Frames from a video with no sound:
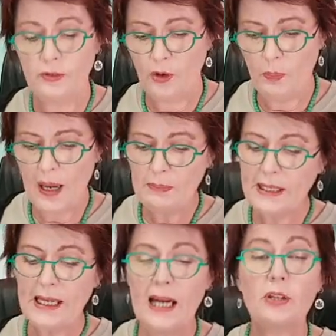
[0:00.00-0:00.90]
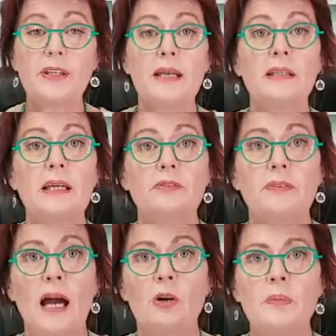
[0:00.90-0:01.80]
for public health and the
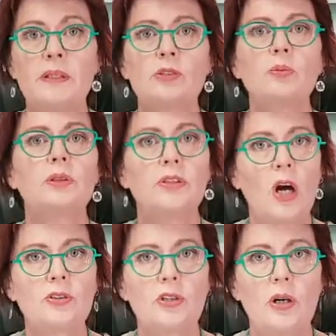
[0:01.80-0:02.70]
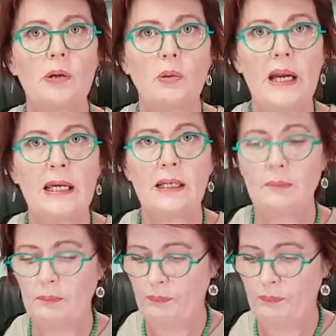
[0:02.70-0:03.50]
environment will not go away.